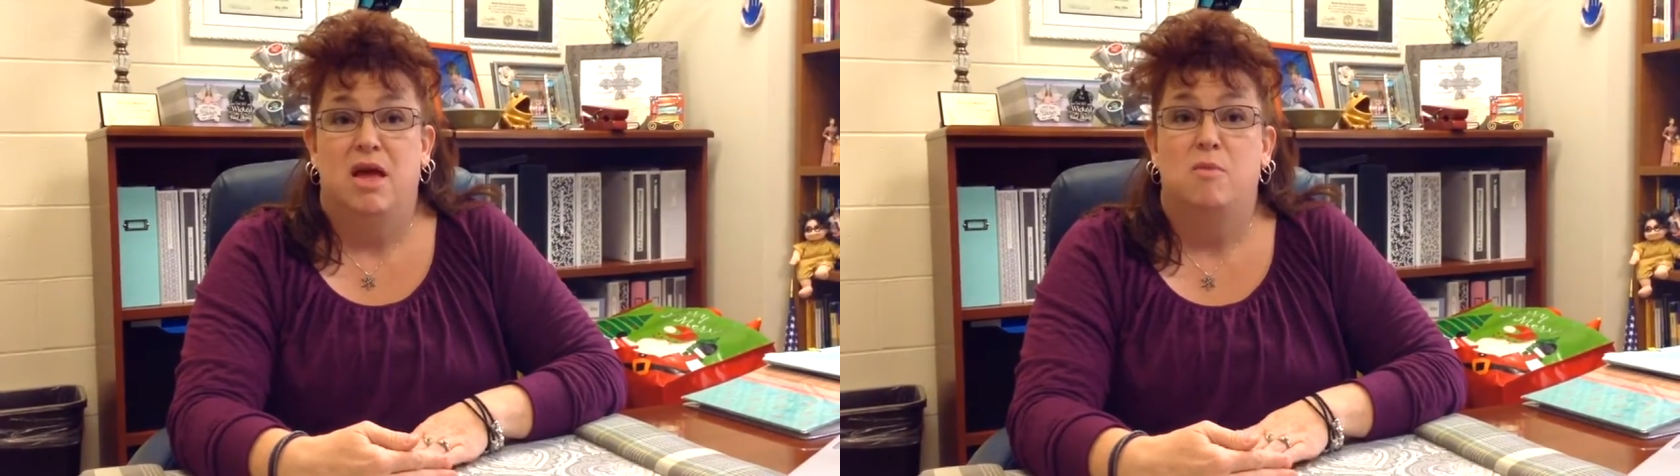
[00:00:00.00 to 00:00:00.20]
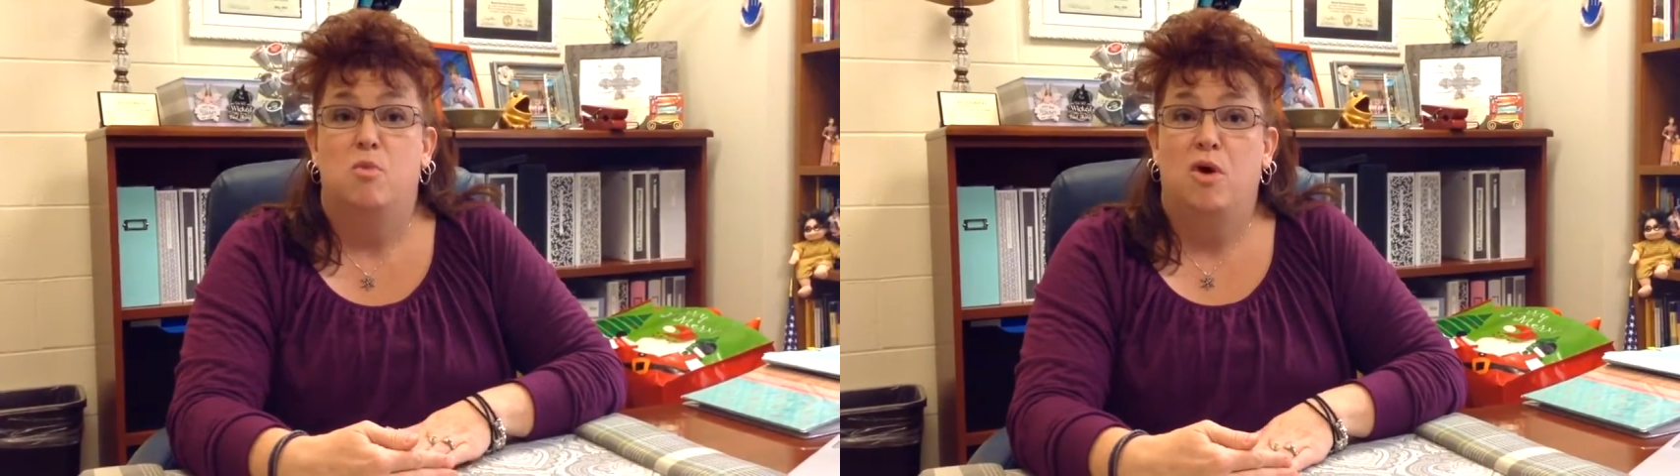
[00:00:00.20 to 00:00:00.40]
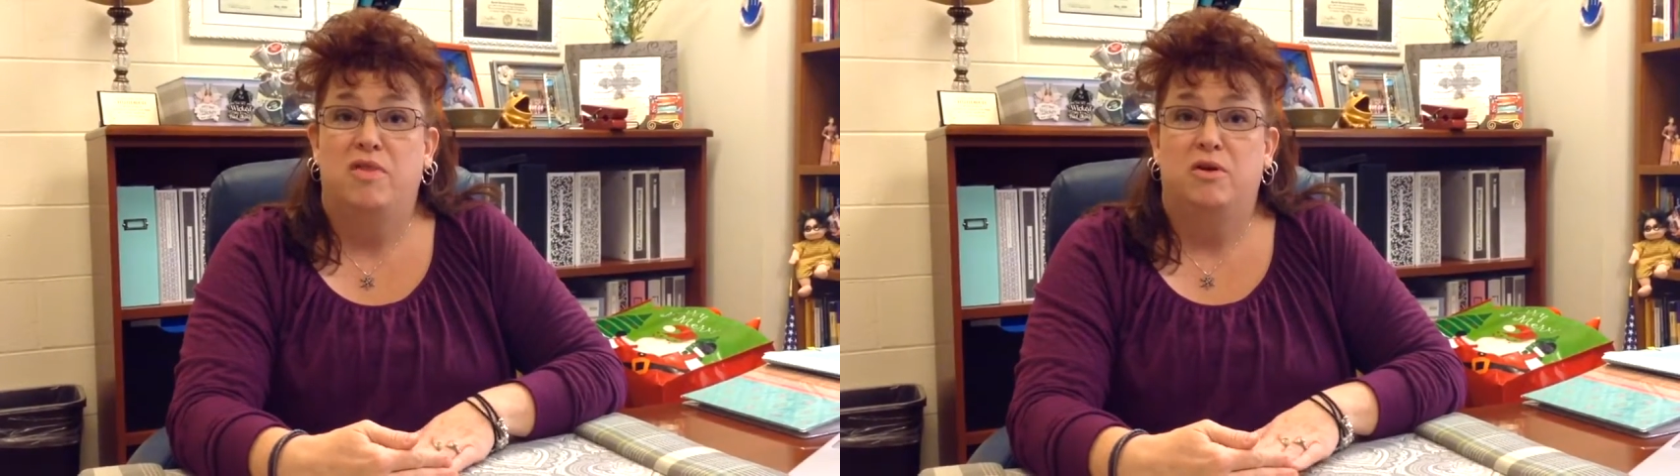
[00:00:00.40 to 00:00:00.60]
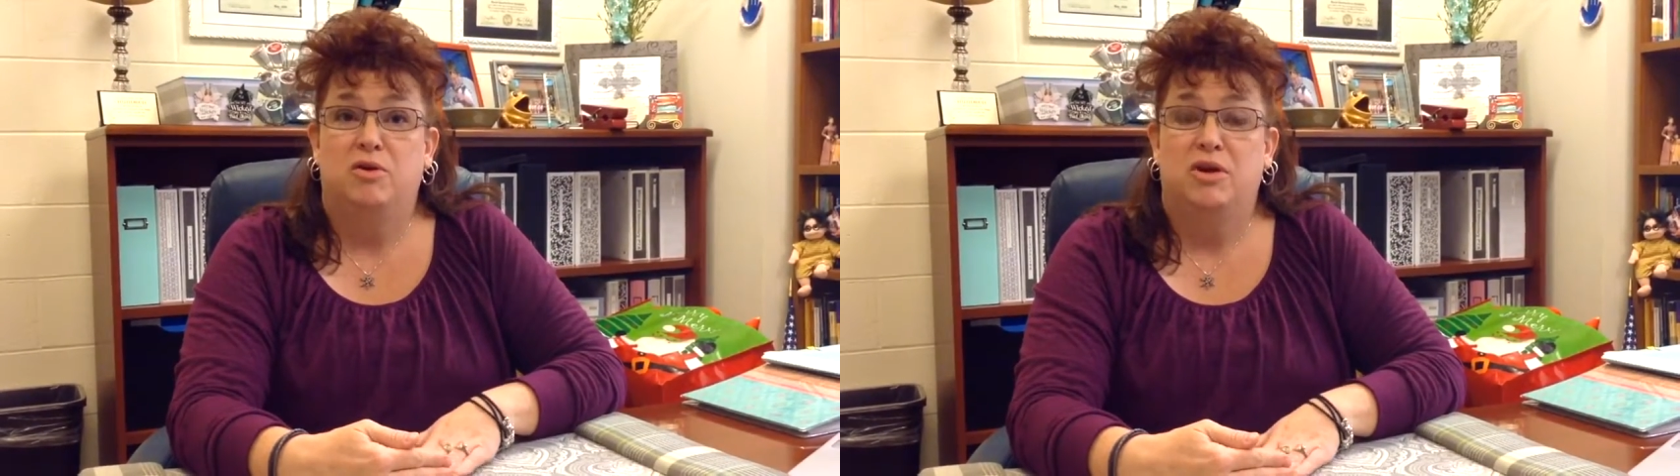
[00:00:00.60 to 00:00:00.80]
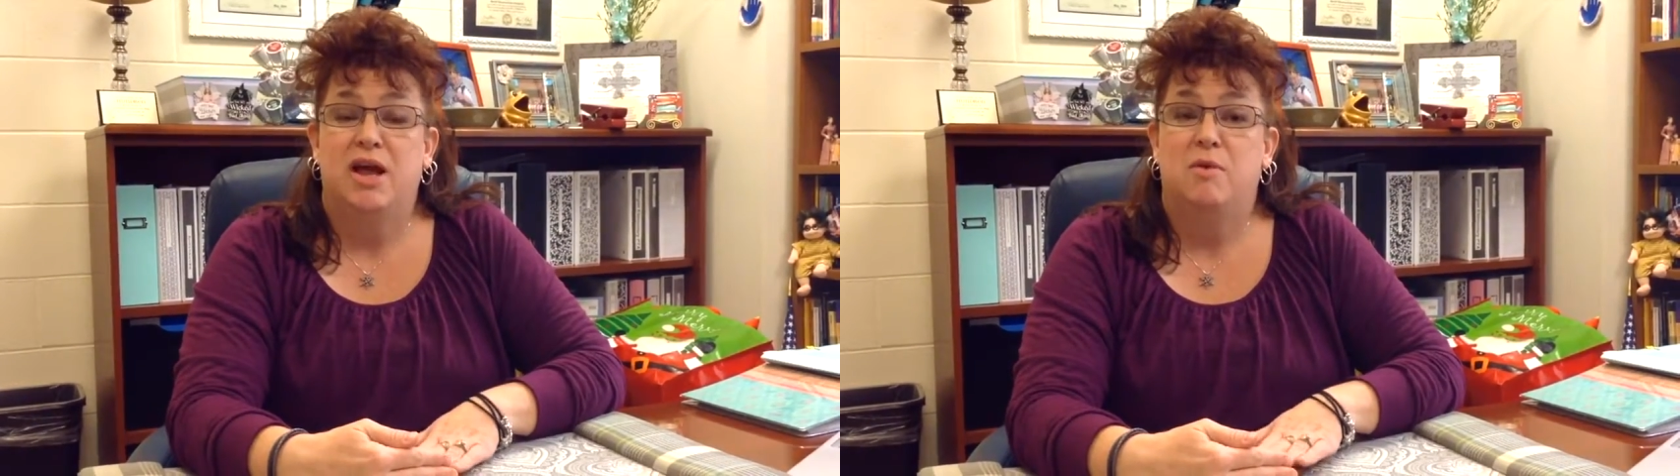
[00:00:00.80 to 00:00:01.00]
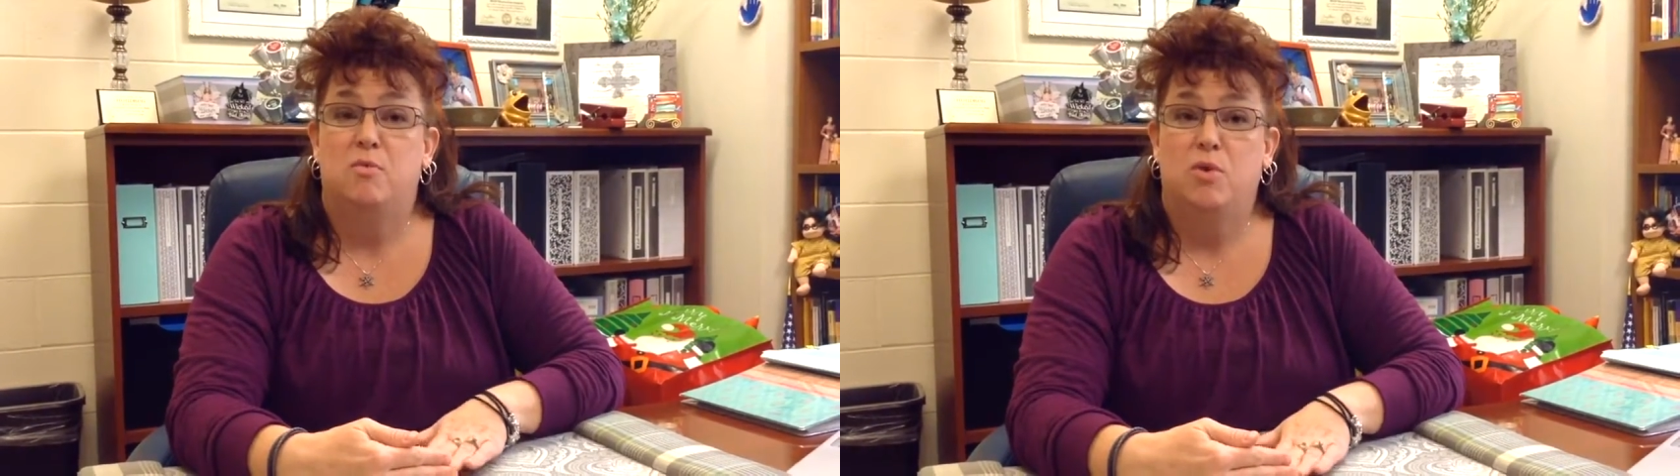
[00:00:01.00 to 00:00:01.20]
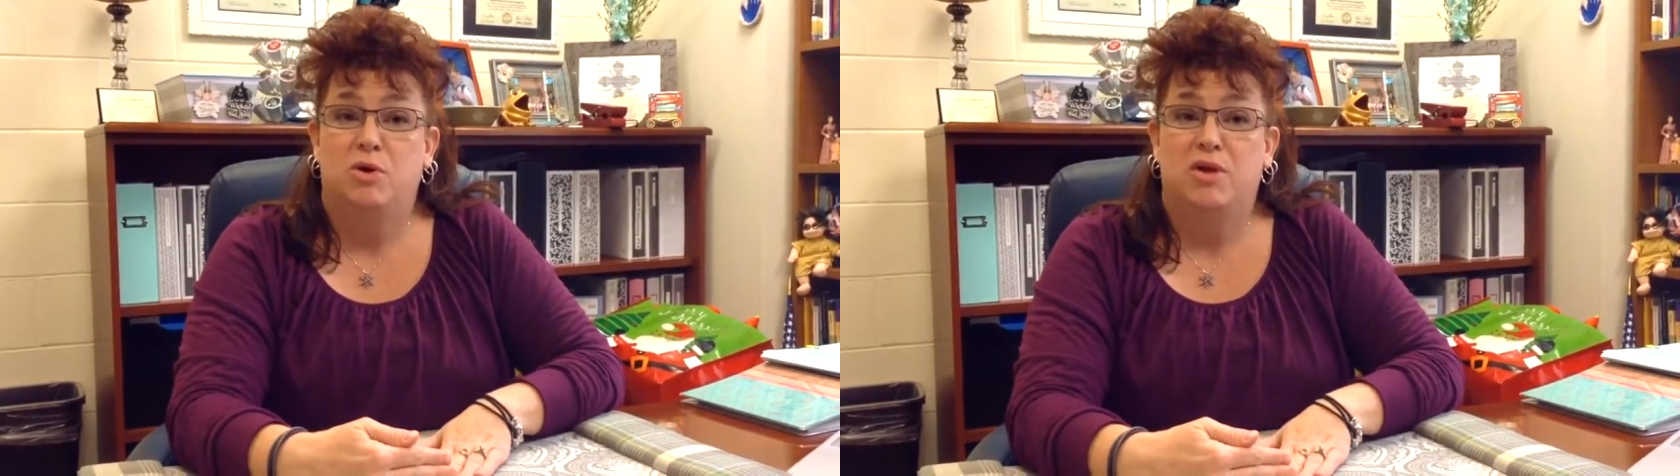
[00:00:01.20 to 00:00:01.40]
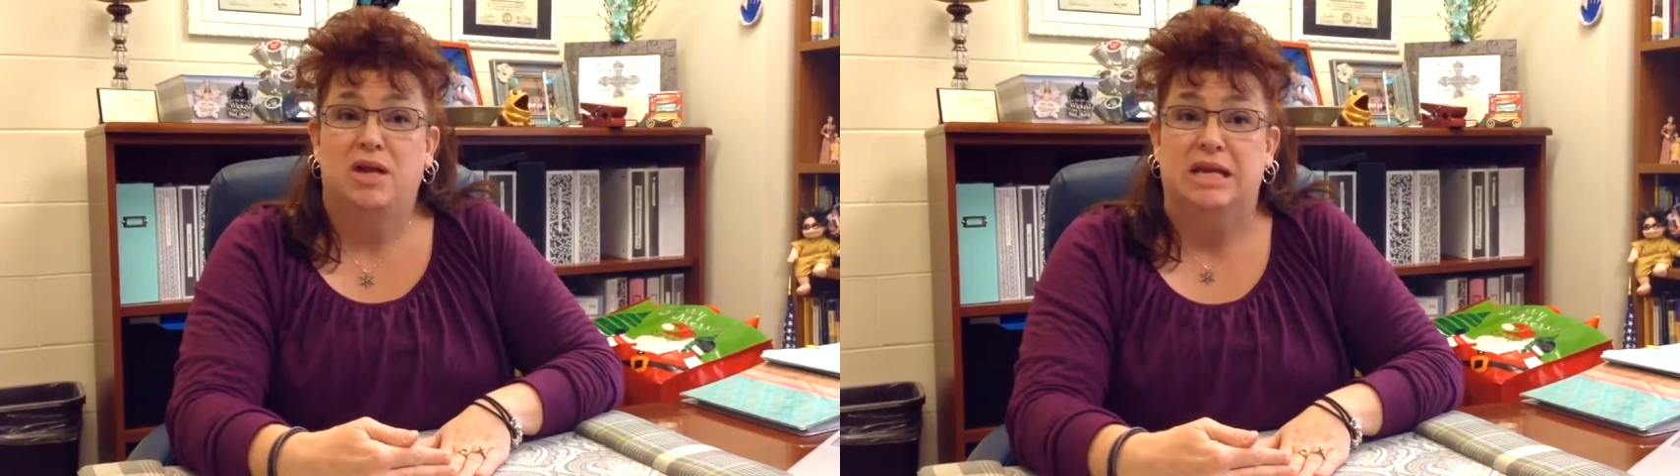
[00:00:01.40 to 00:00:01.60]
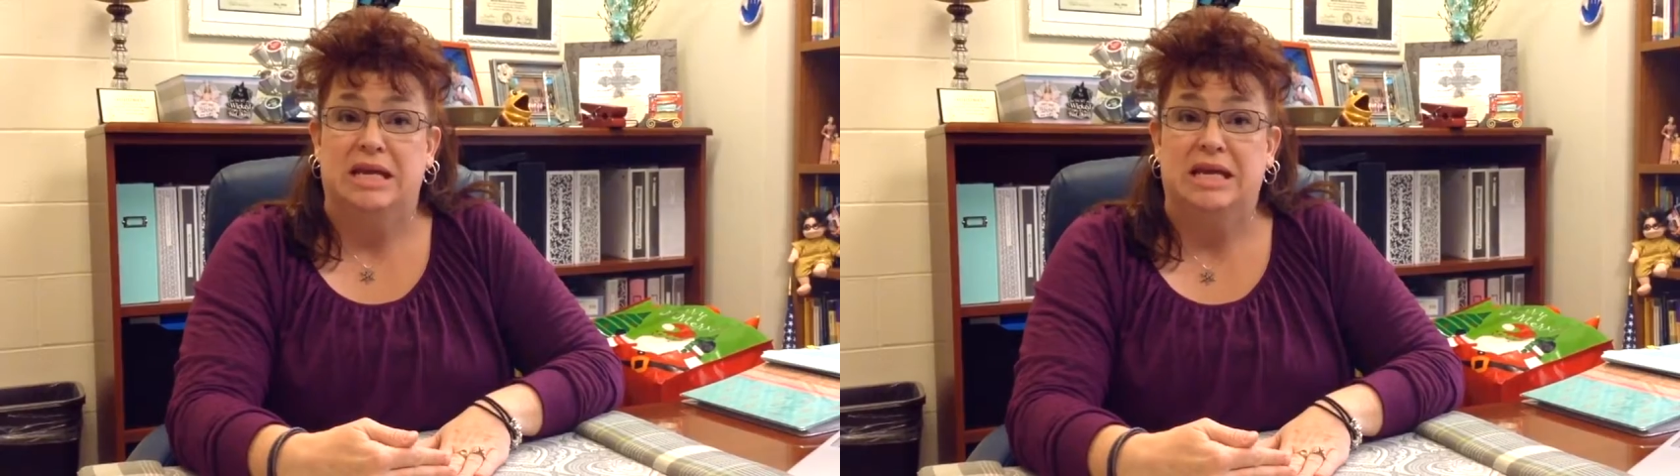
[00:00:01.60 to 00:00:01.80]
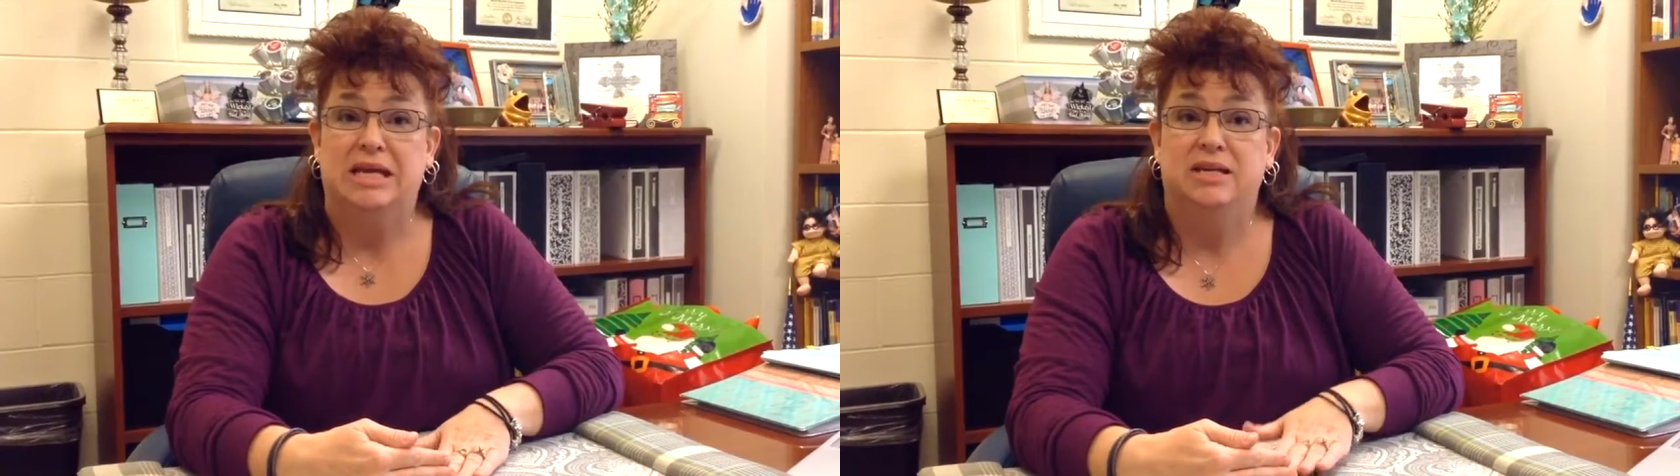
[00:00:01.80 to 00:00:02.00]
and what they're good at and where they
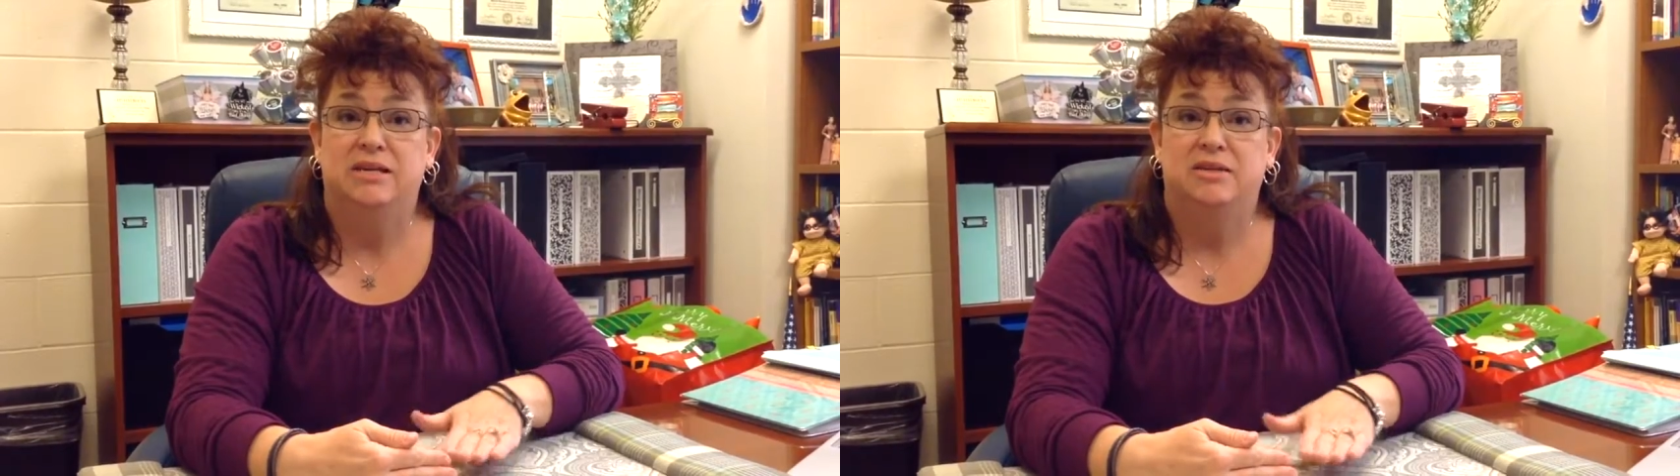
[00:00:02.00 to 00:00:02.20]
need